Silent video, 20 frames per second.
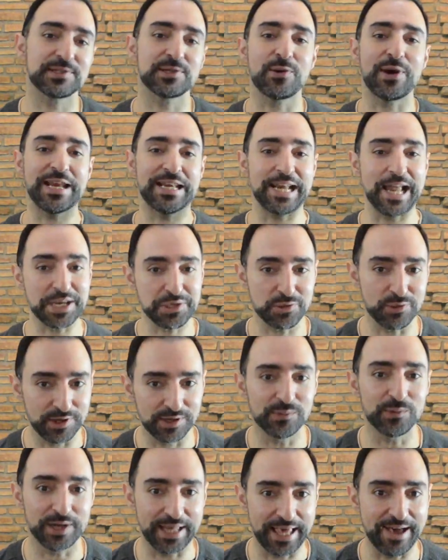so I
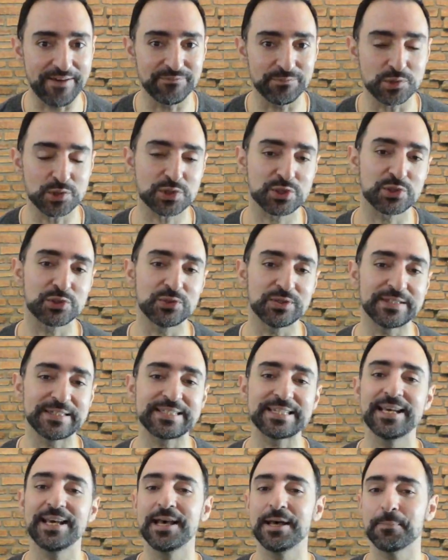naturally want to have more
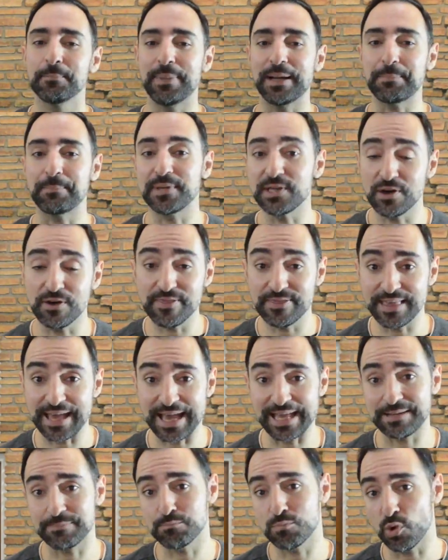students. But beyond
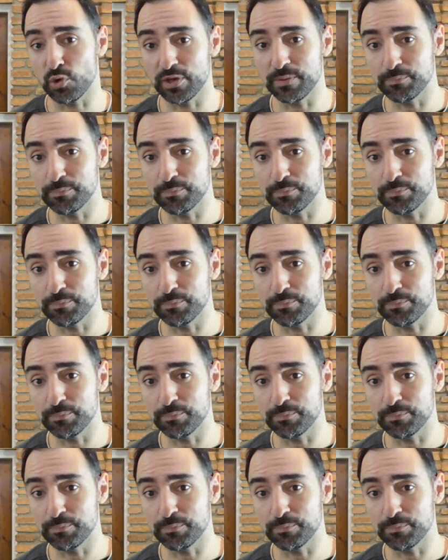that, more